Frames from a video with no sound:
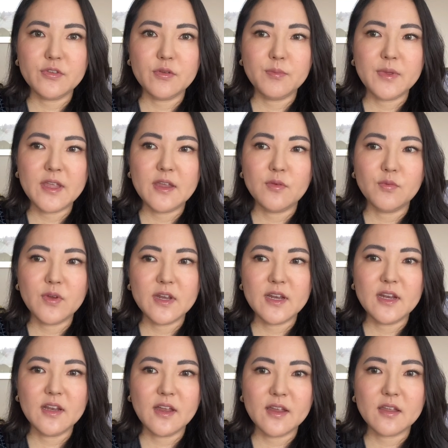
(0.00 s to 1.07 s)
to be
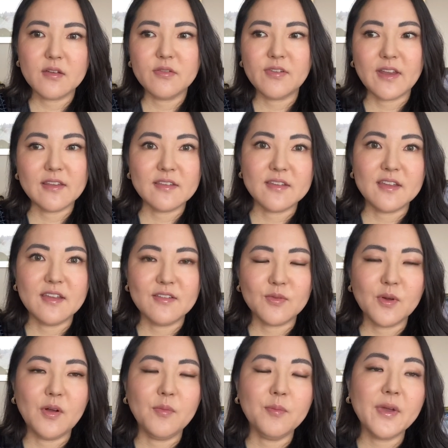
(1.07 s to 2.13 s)
really like fancy as
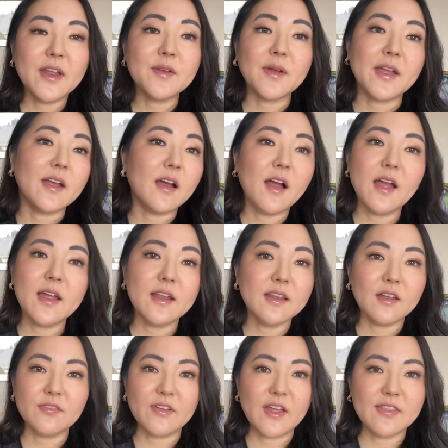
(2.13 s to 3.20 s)
well. But anyway, I
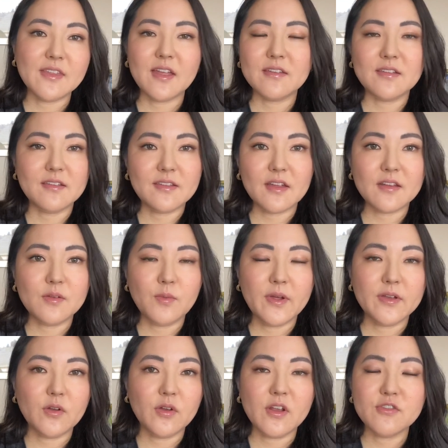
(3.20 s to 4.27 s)
love it, and that's exactly why
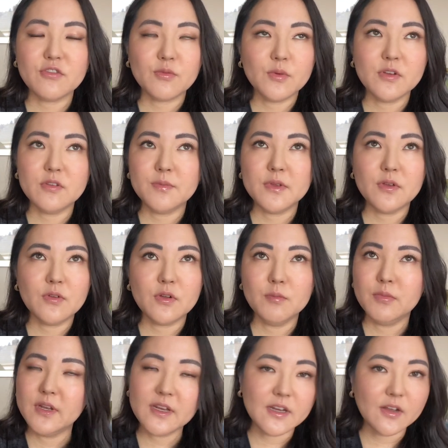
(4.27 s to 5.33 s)
I got it. I just wanted to be
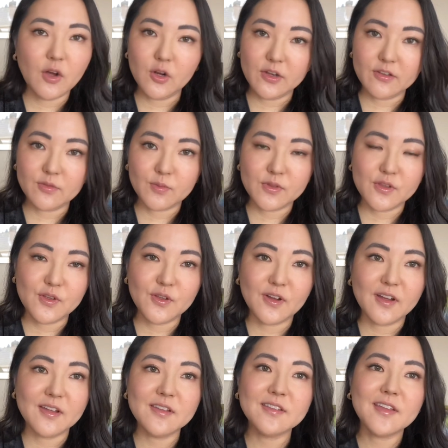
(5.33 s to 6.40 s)
completely honest with you
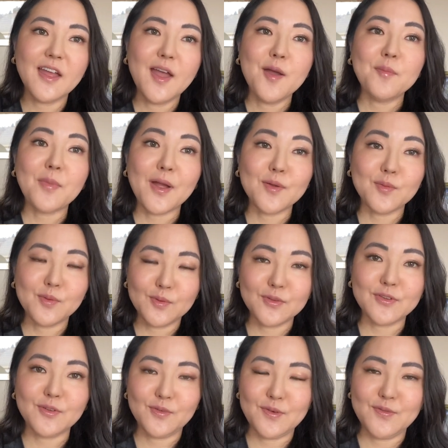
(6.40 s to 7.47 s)
guys, but I will
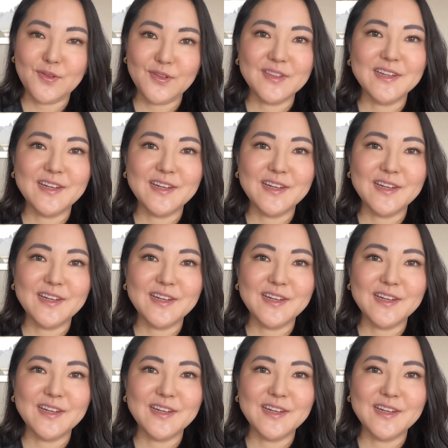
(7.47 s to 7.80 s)
still review the